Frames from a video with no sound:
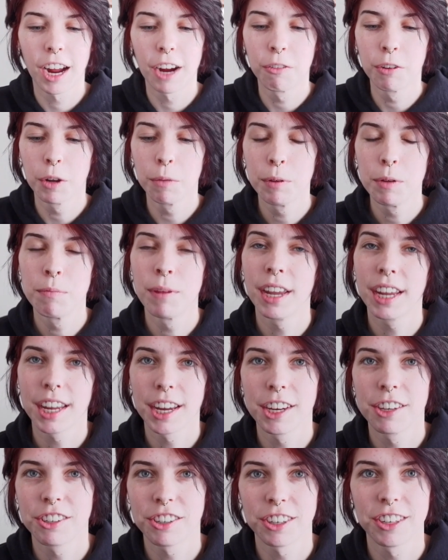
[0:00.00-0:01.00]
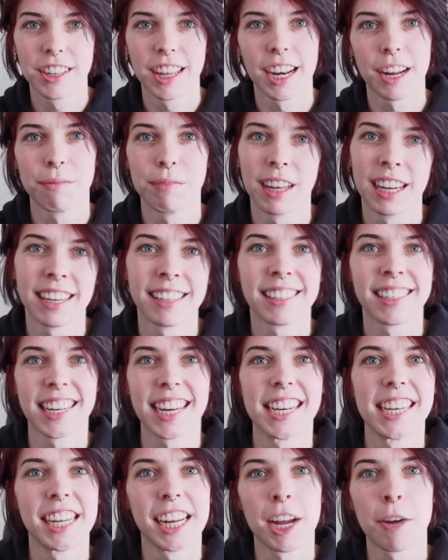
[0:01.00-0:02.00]
I will be making sure that I'm like
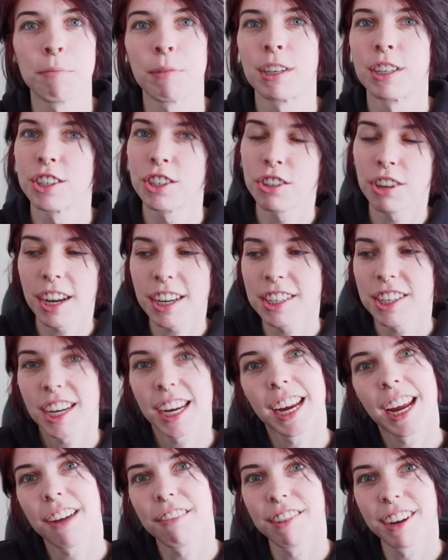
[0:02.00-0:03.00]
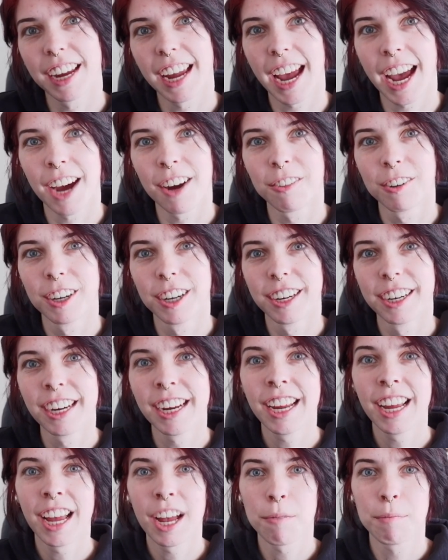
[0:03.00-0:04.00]
standing up and stretching every hour,
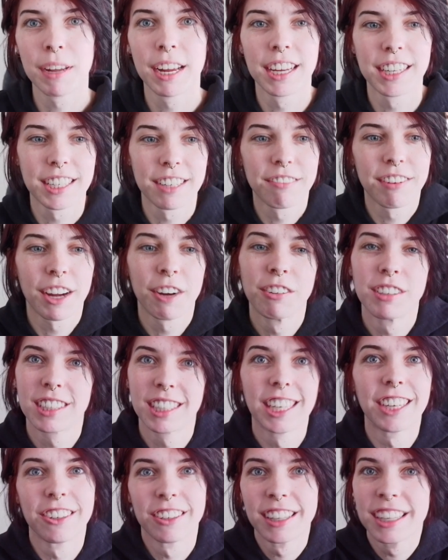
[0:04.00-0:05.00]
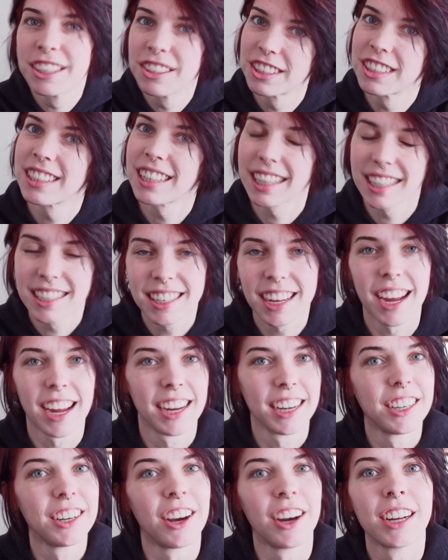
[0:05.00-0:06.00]
because if I was literally just like
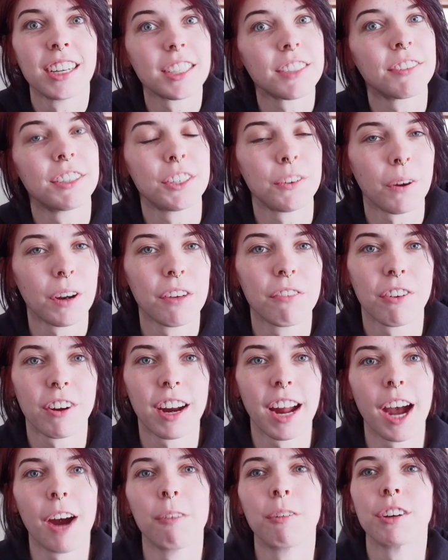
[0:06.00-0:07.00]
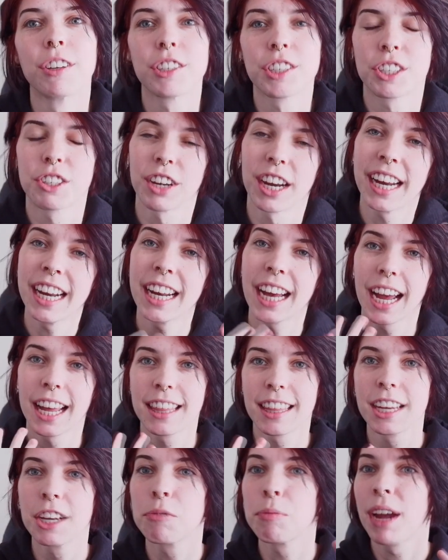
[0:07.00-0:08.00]
tying knots for 24 hours straight, I
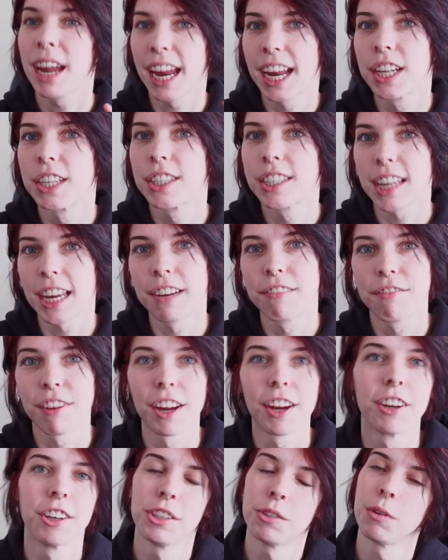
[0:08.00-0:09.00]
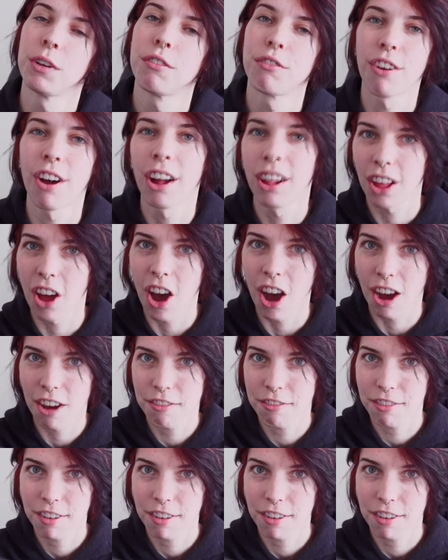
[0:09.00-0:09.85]
think my hands and fingers would fall off.